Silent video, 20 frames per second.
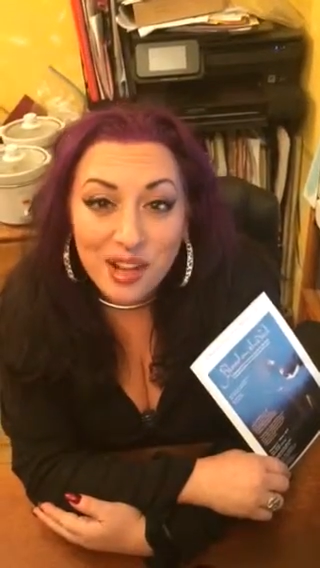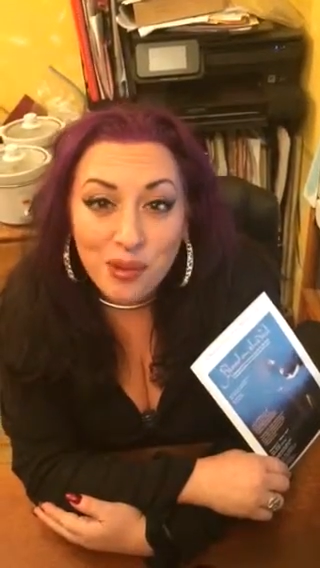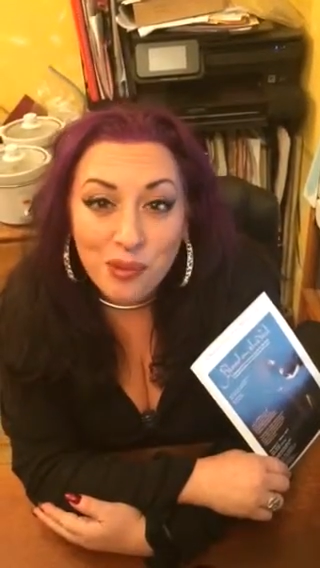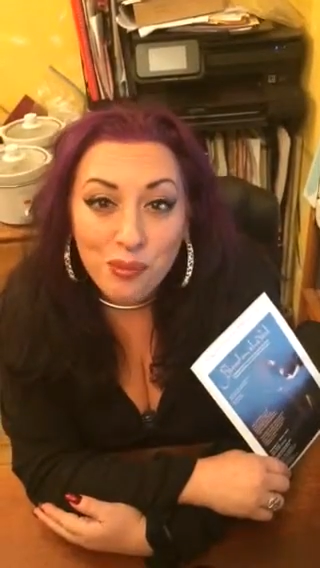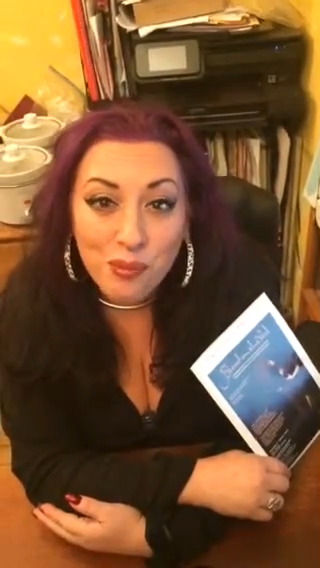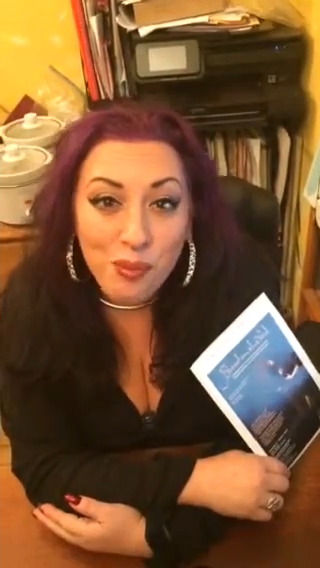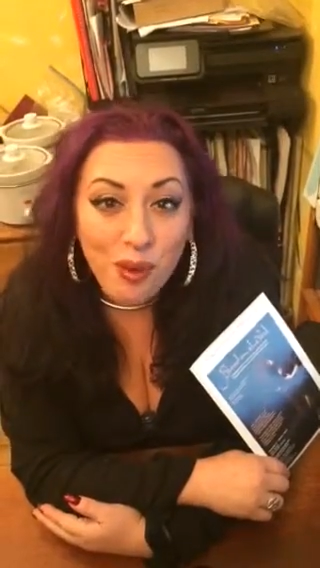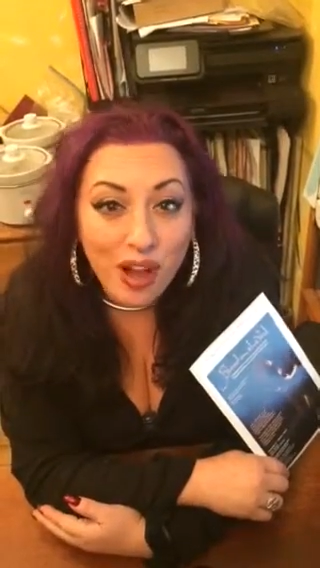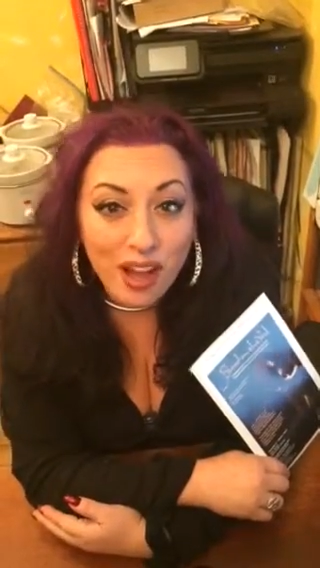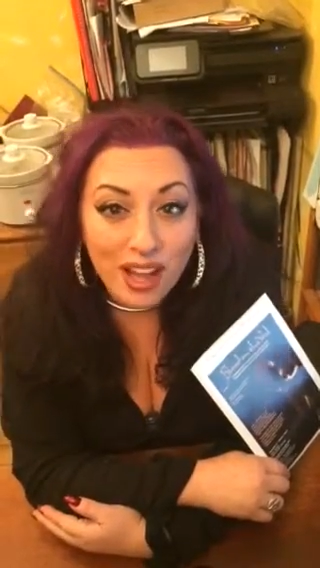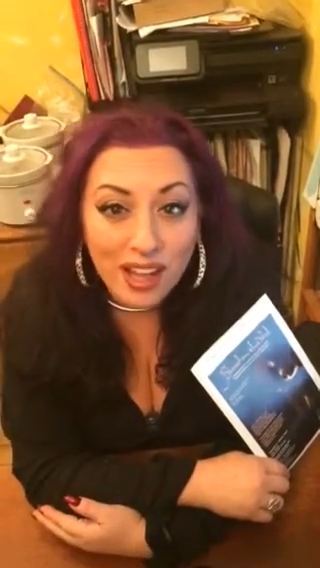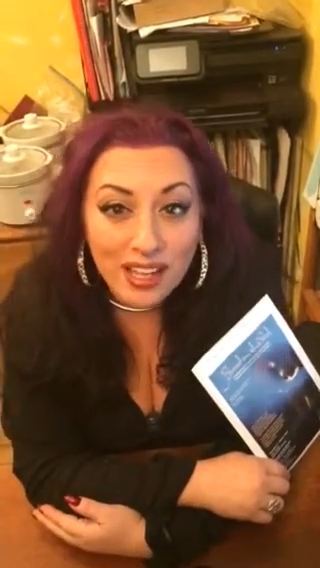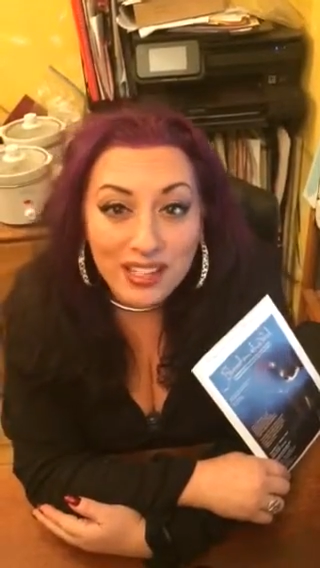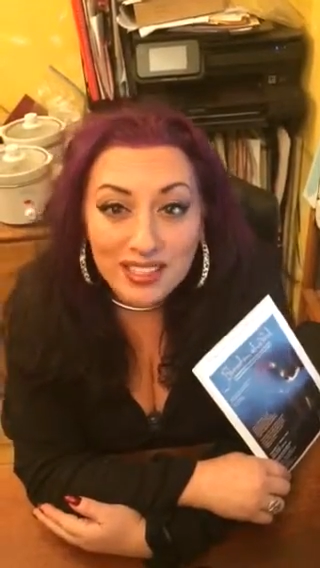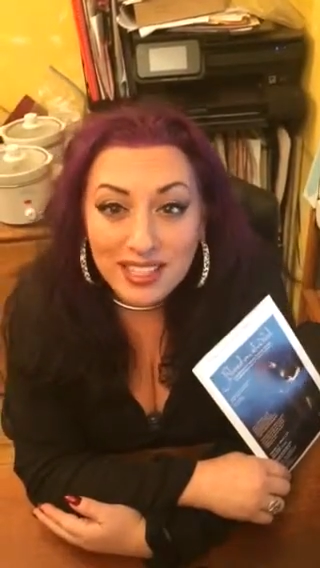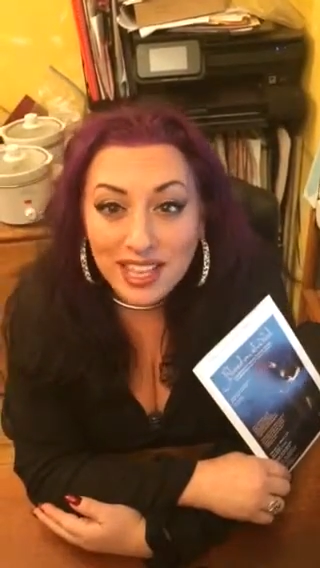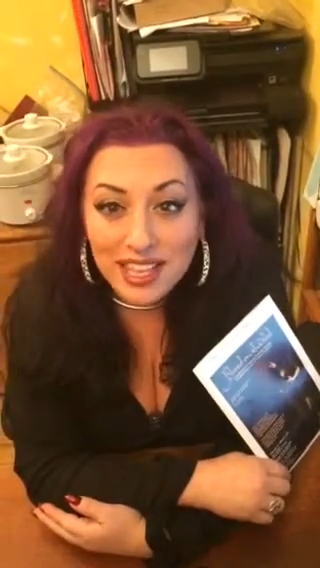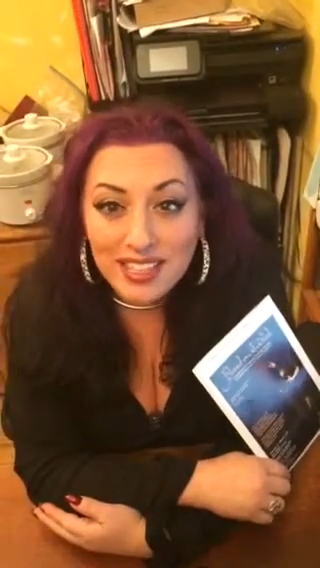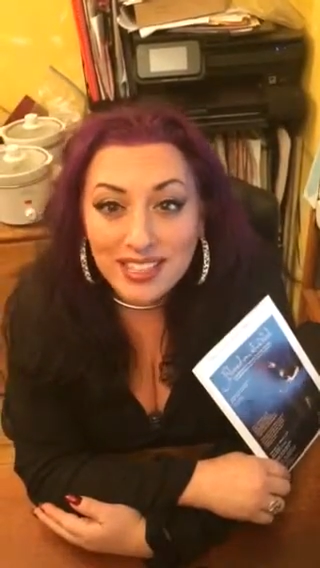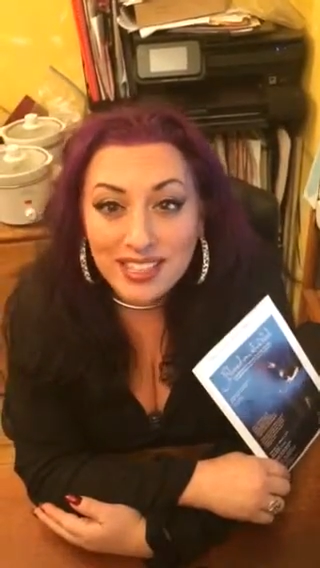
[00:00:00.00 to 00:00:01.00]
why
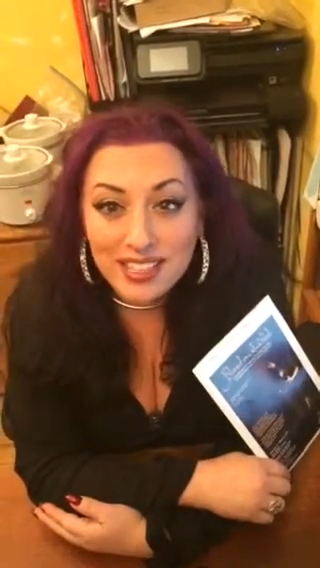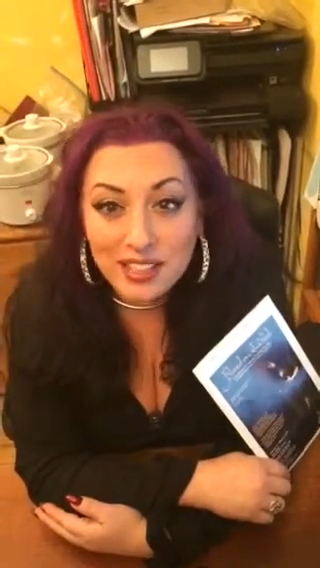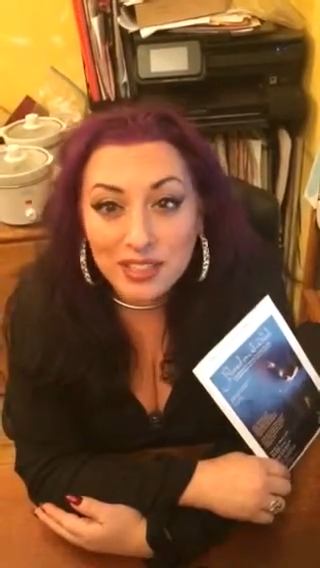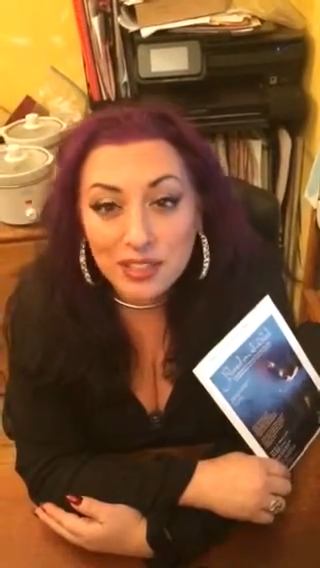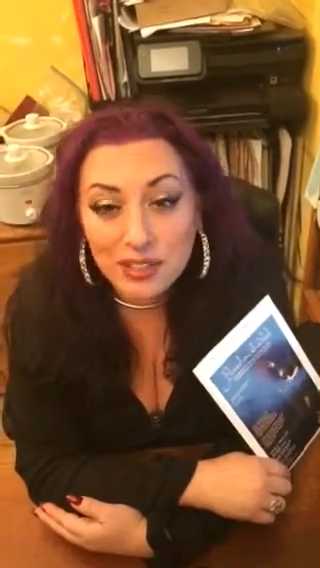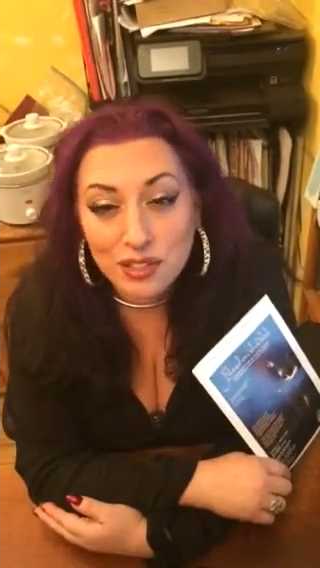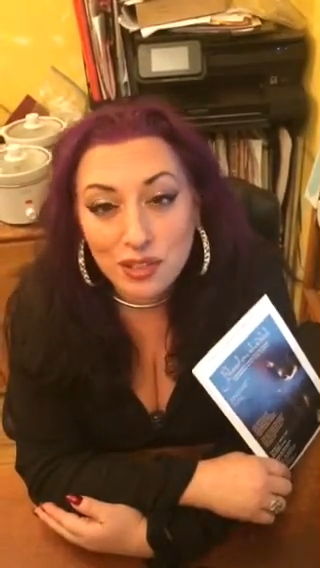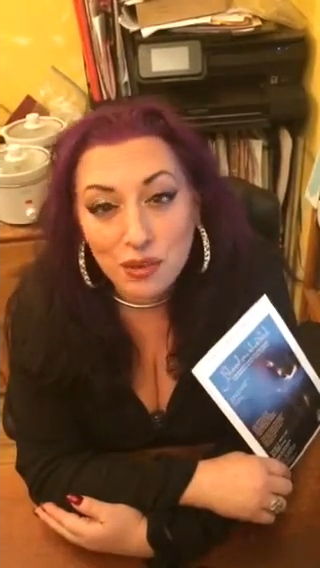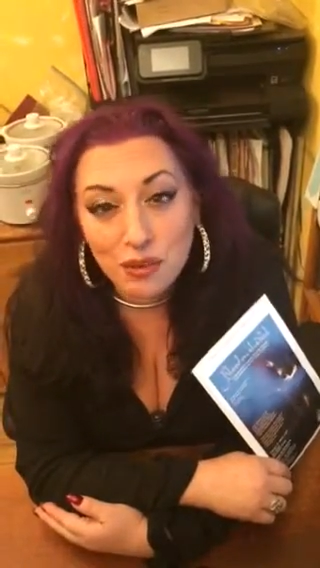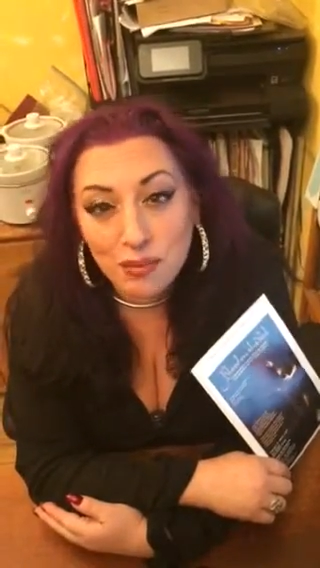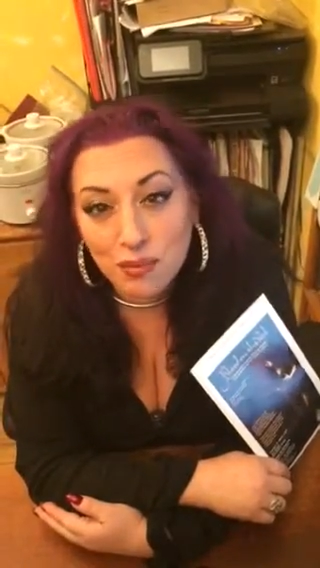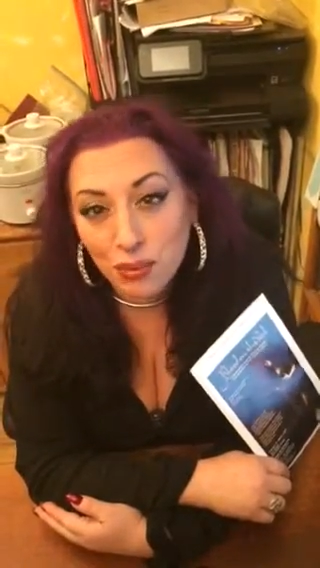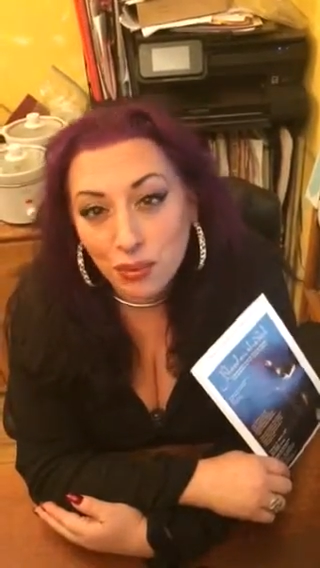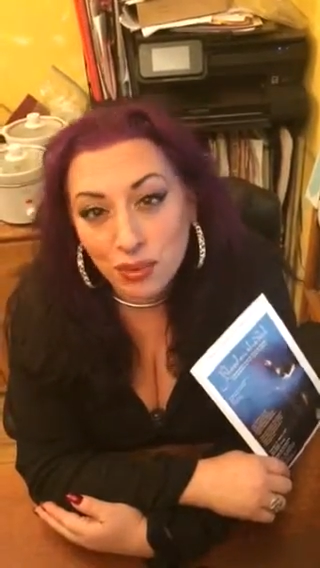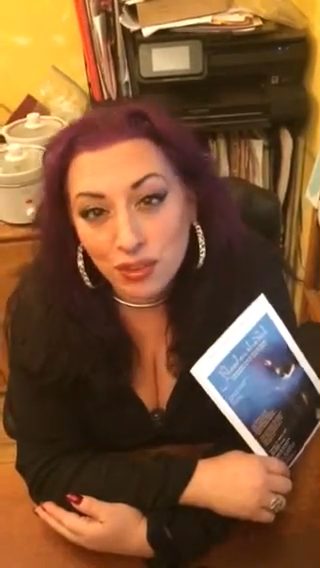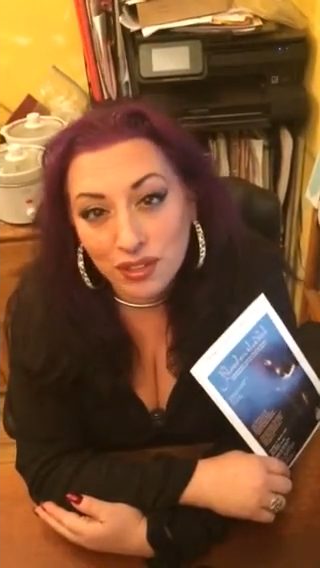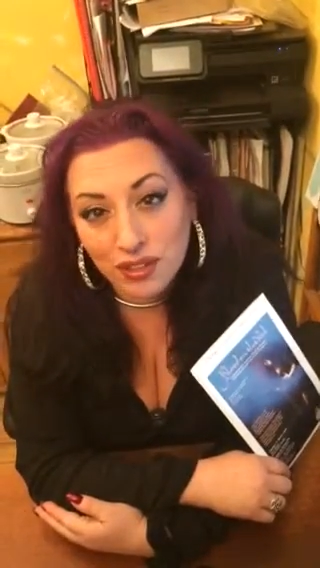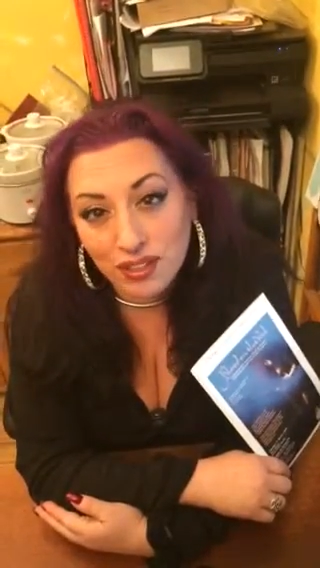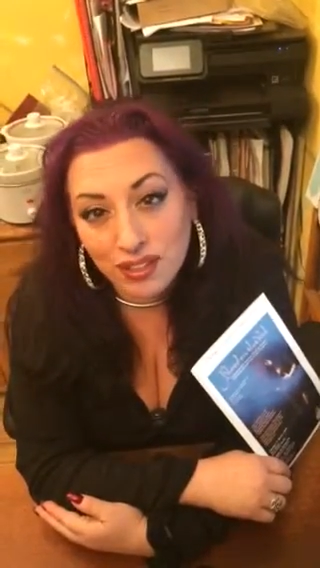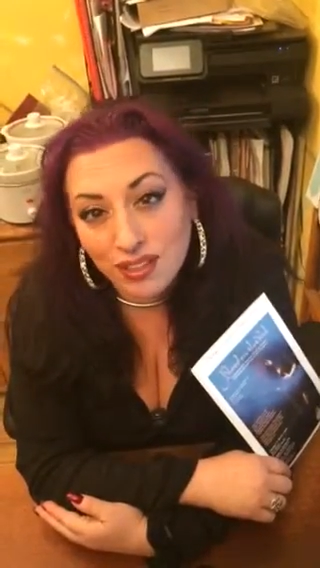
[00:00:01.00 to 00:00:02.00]
dancing is so
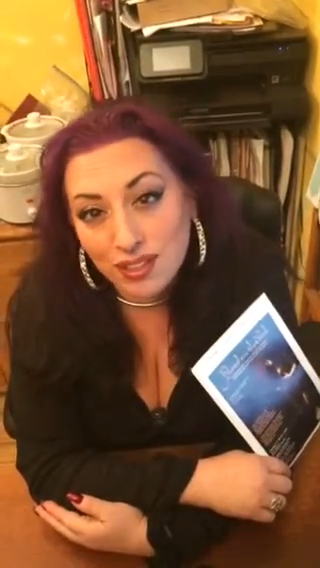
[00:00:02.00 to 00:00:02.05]
important